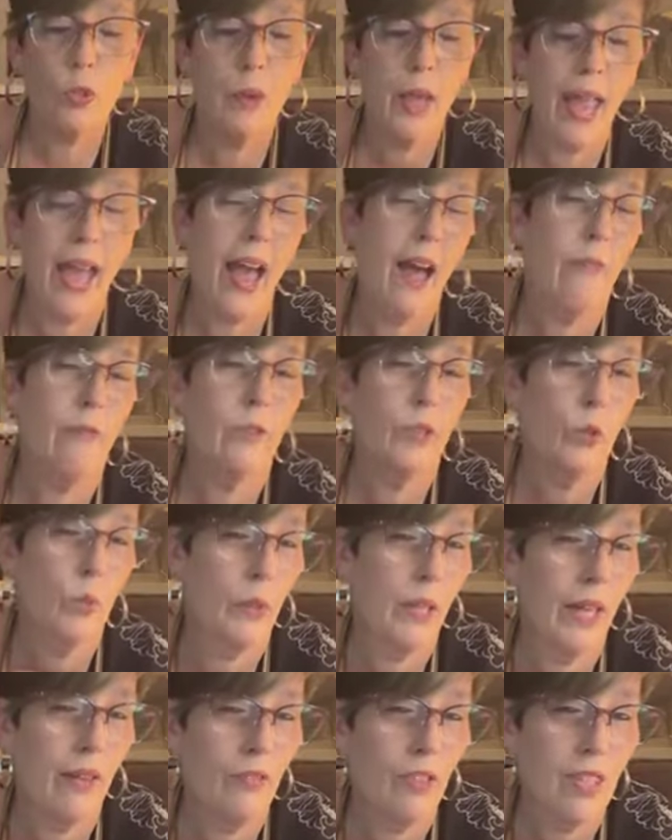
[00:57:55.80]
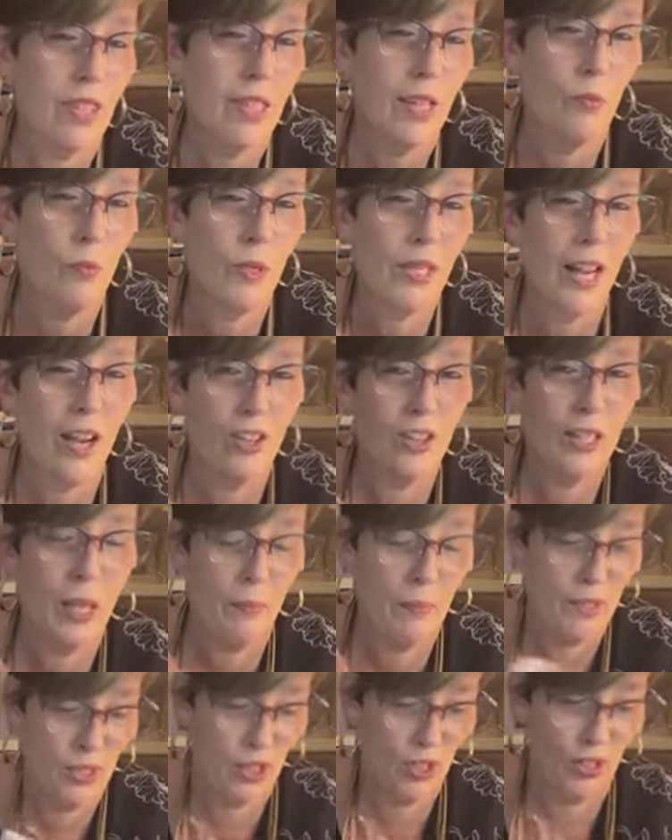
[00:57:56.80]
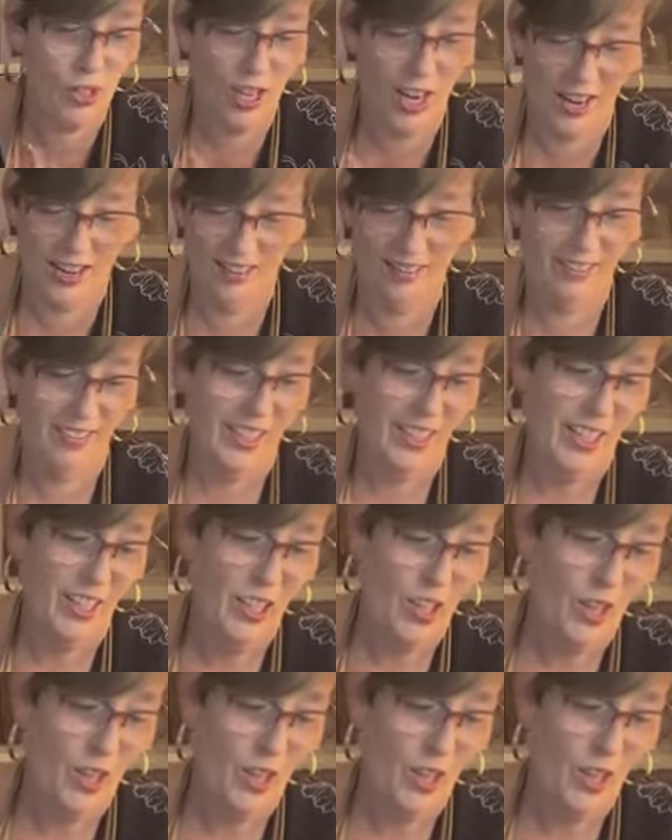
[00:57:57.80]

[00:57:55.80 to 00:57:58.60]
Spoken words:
we'll do it after when our lemons are done.